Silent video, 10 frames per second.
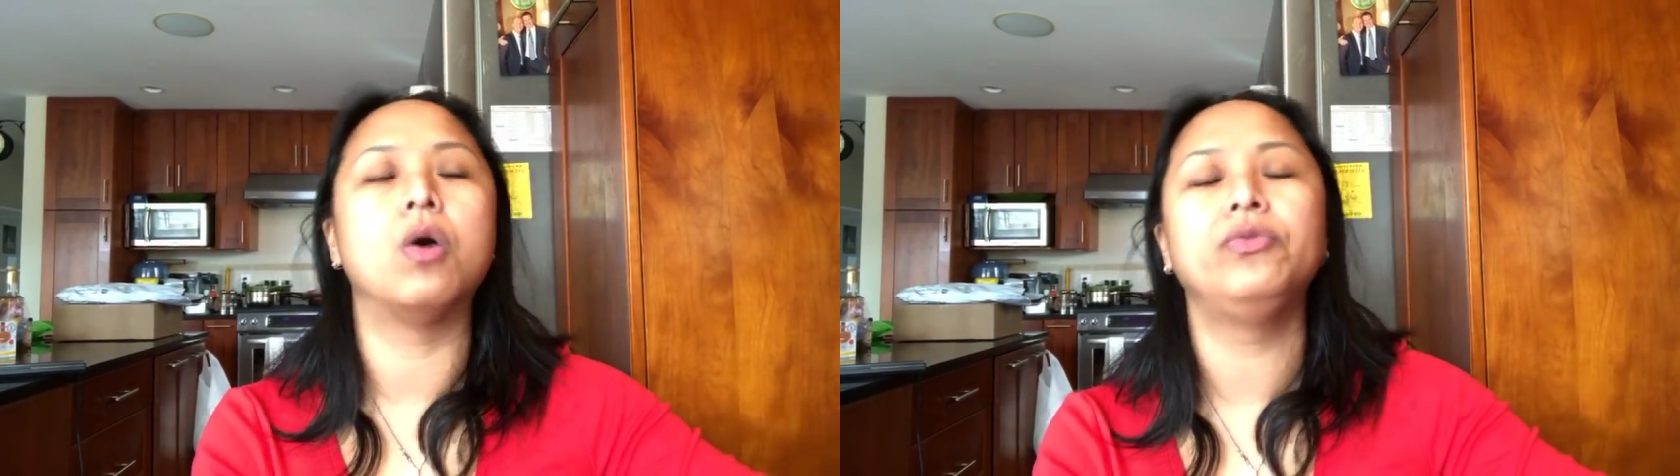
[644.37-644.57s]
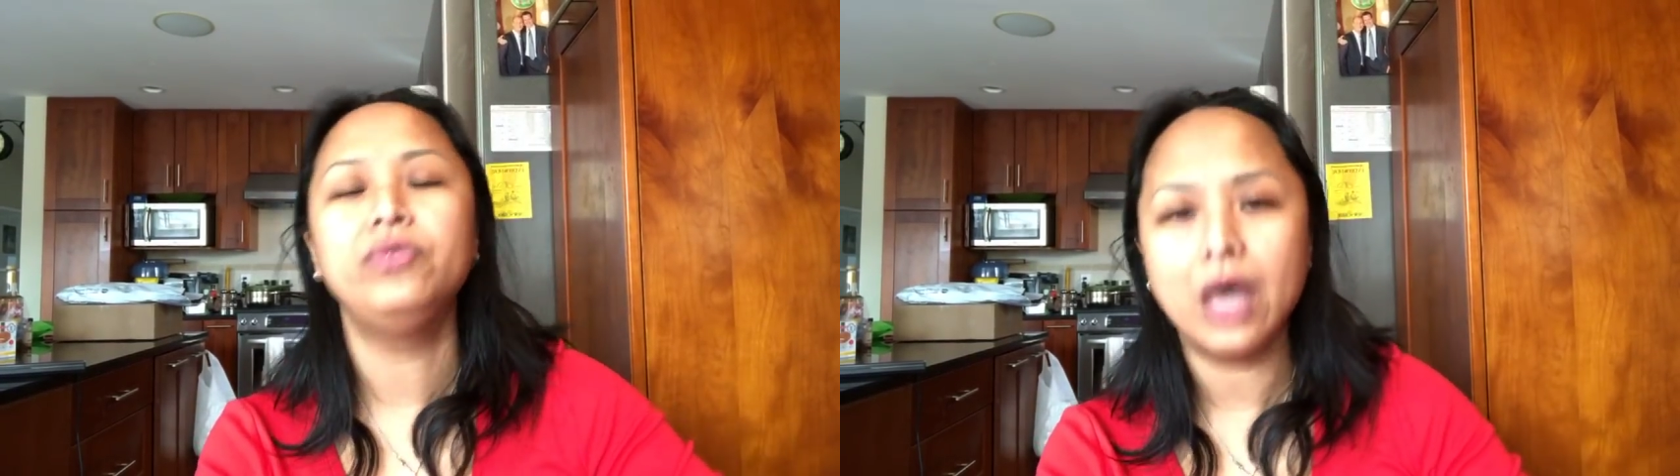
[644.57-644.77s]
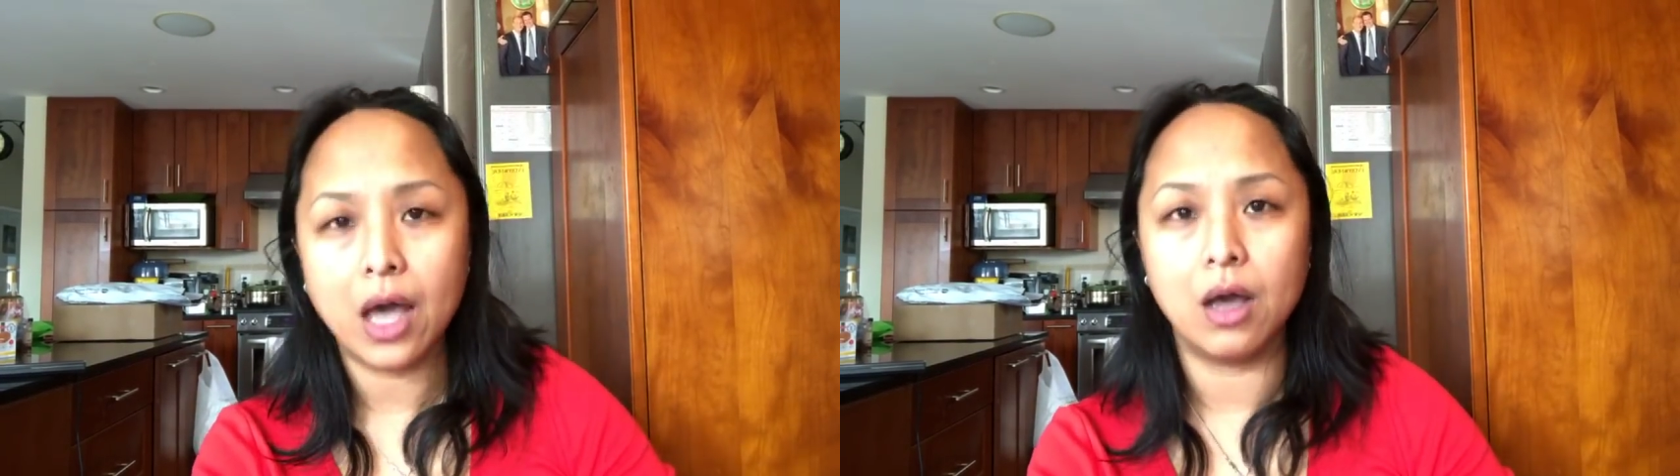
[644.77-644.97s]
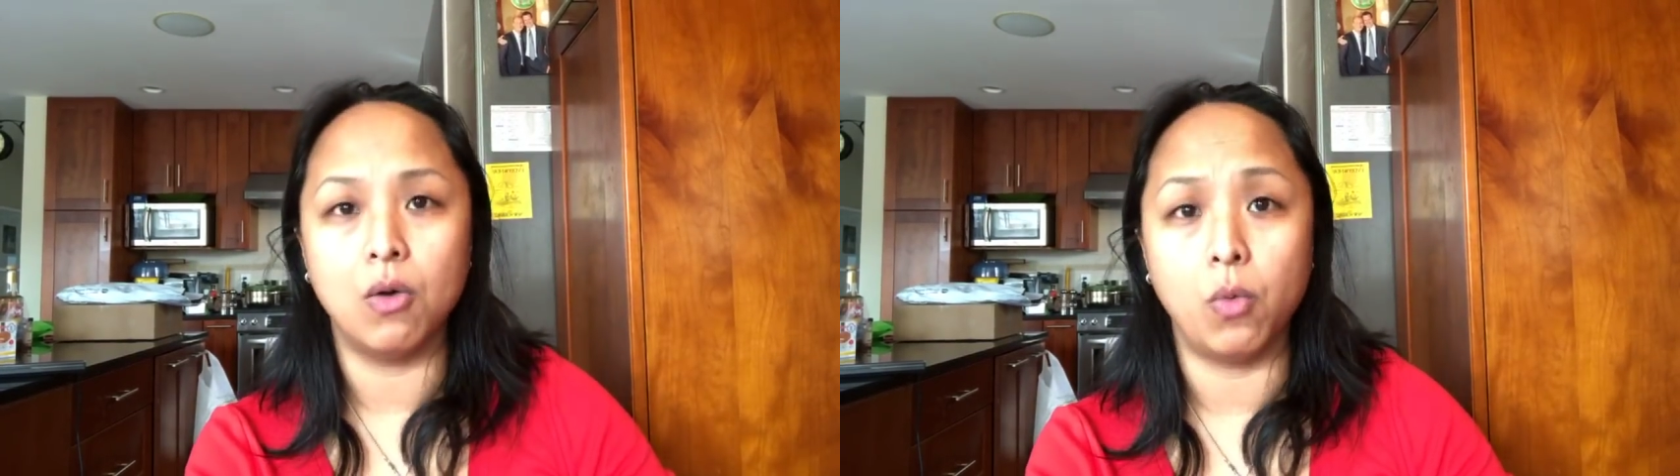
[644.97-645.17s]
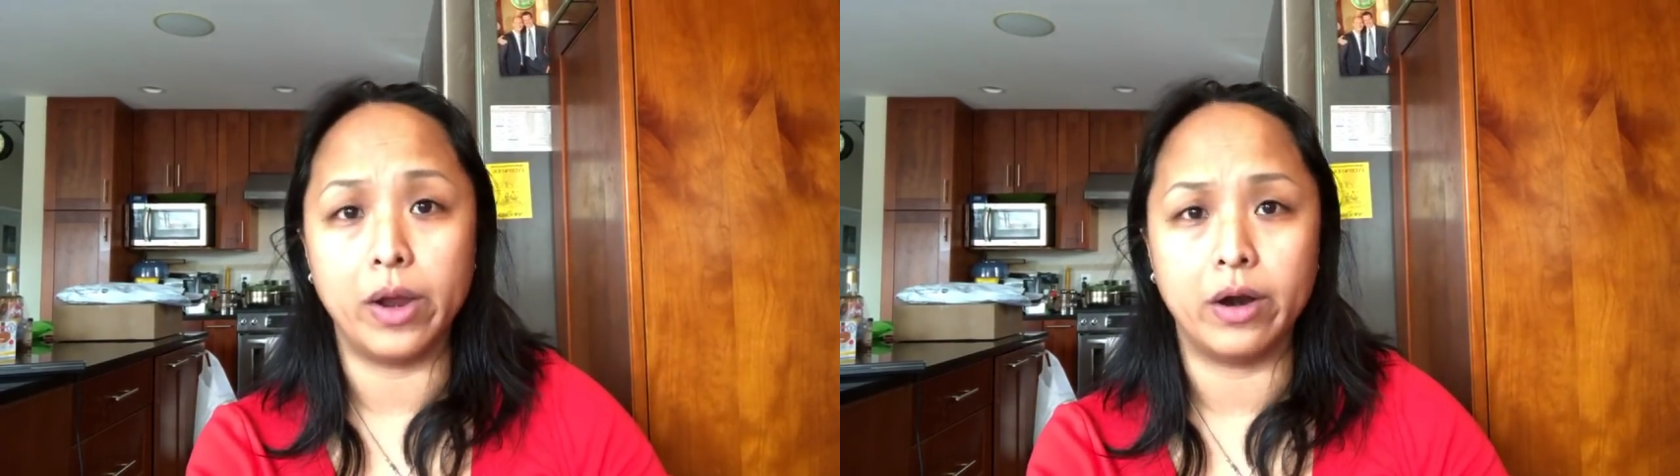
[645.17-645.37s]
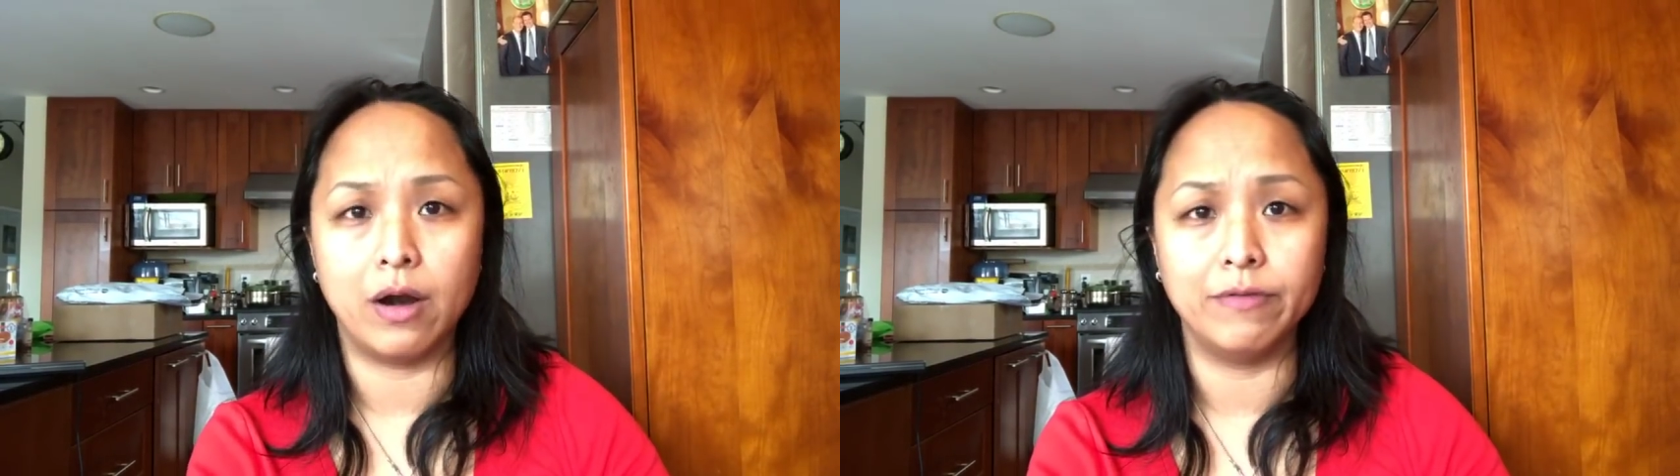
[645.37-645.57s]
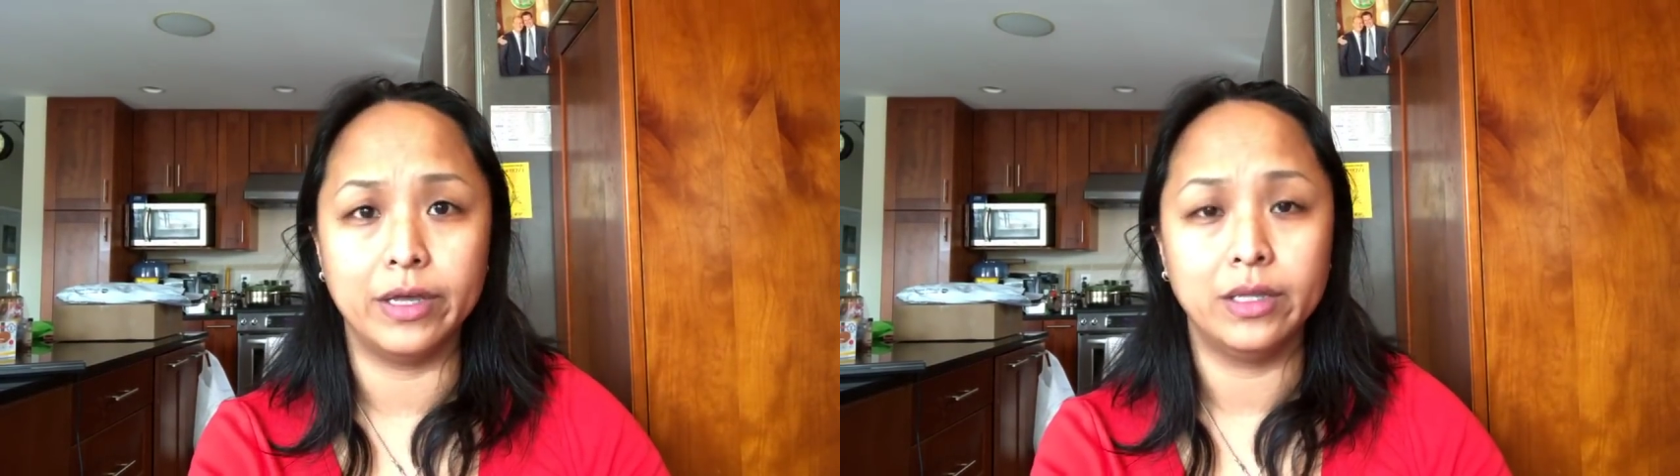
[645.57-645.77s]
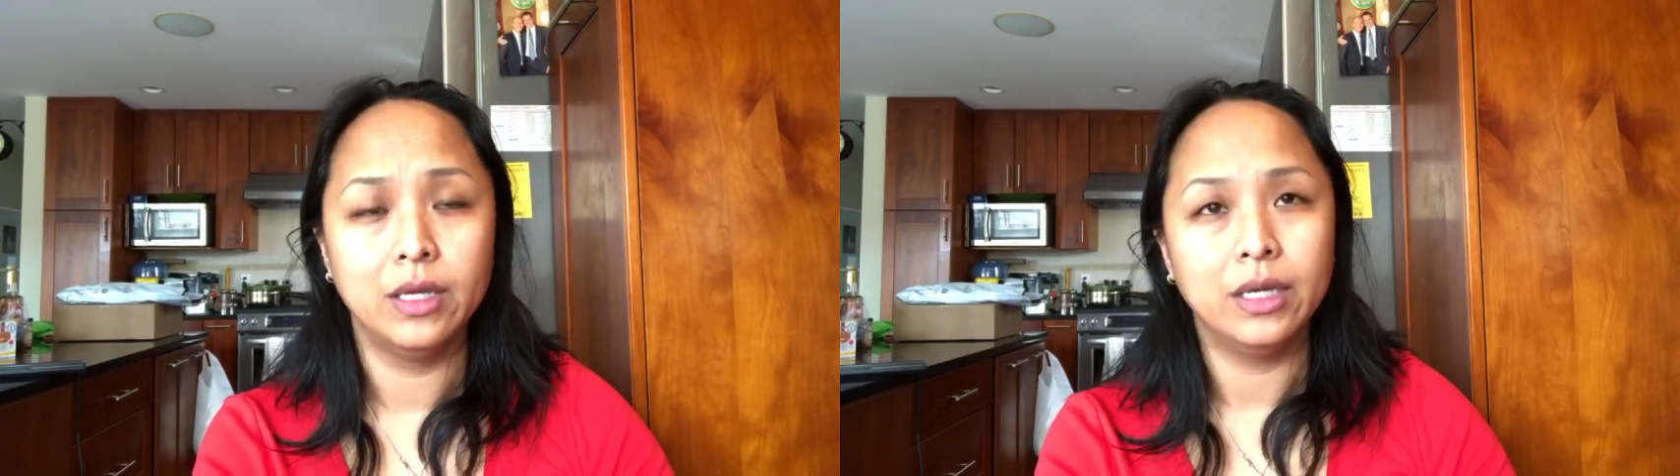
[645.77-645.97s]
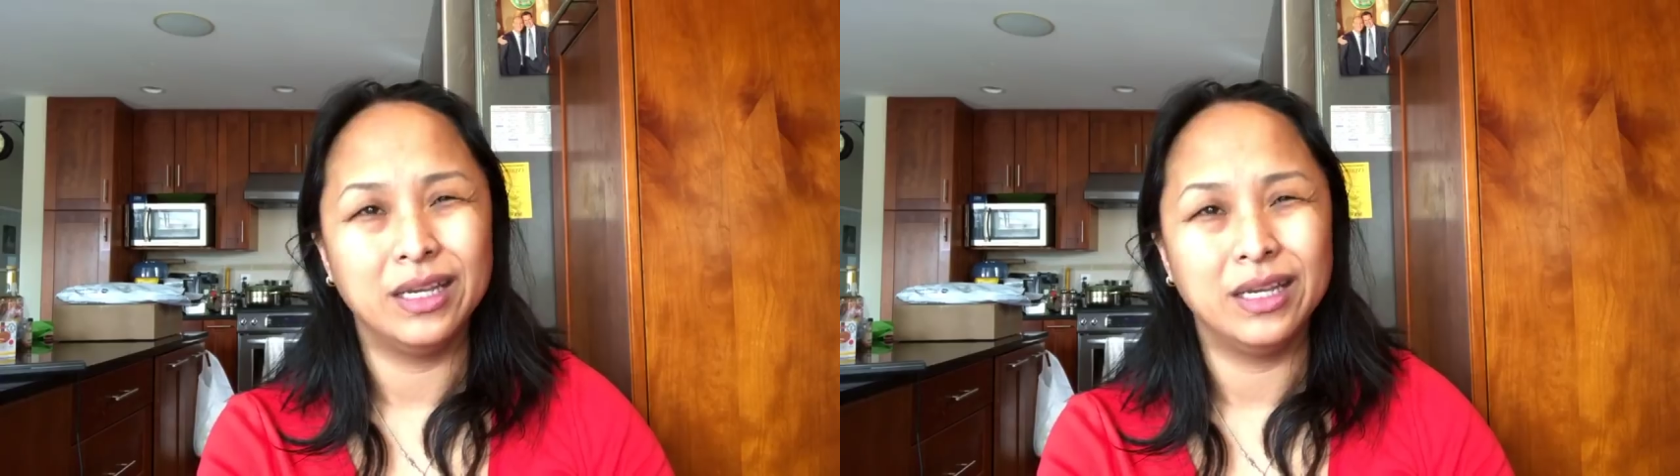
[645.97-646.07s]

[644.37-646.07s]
or not aware of it.